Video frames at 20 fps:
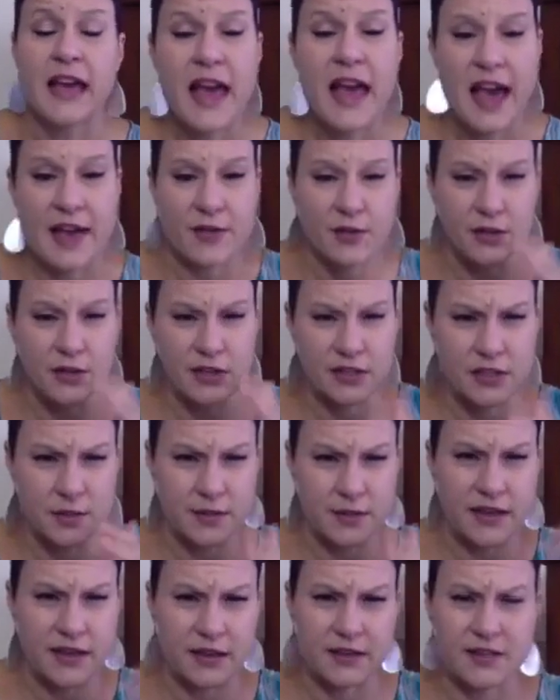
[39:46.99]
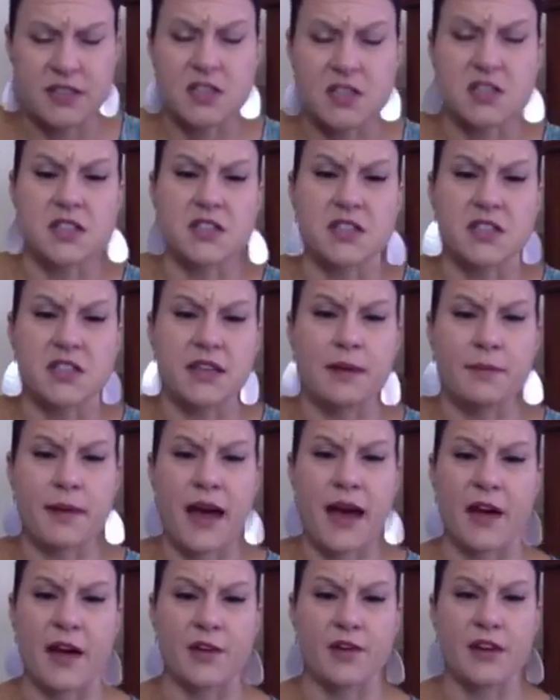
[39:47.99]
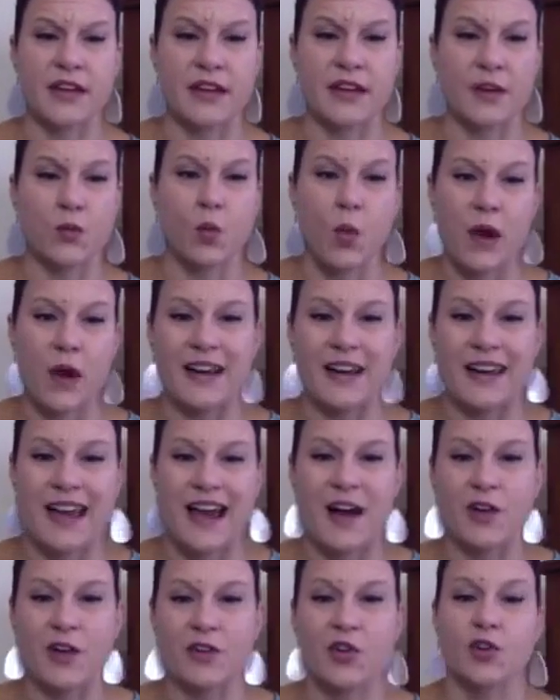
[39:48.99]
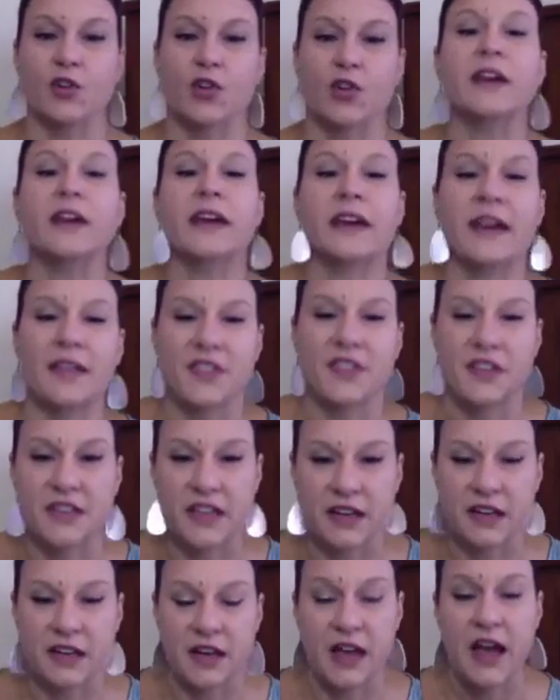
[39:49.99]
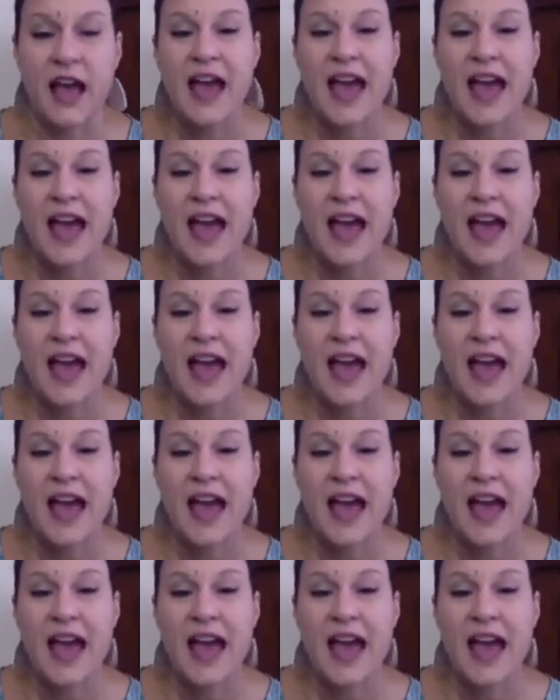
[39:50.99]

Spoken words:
And there needs to be a consistency and pattern in what and how you're looking at the data